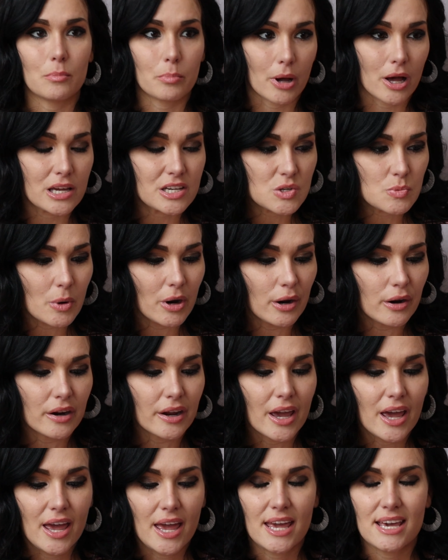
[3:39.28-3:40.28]
and
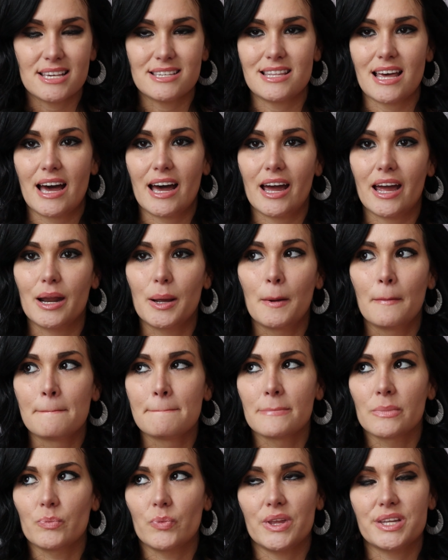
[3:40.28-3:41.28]
Poshmark is that
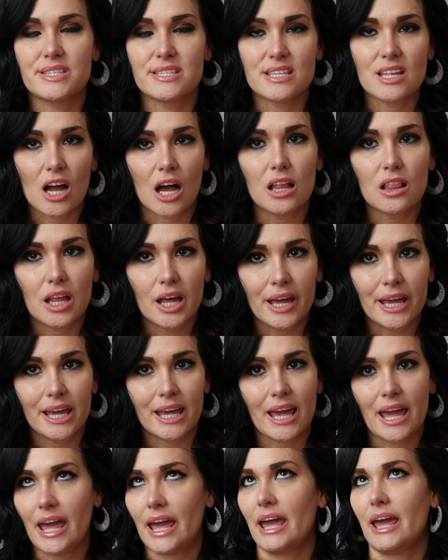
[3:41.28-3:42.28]
it's not
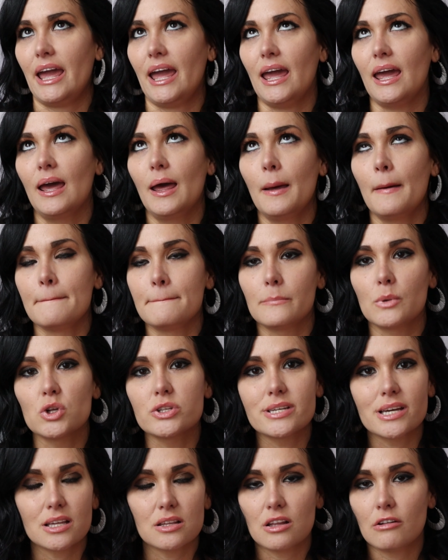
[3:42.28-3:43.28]
like a
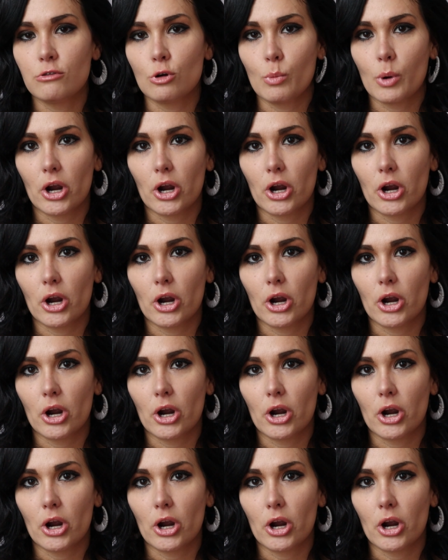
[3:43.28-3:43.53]
multi-level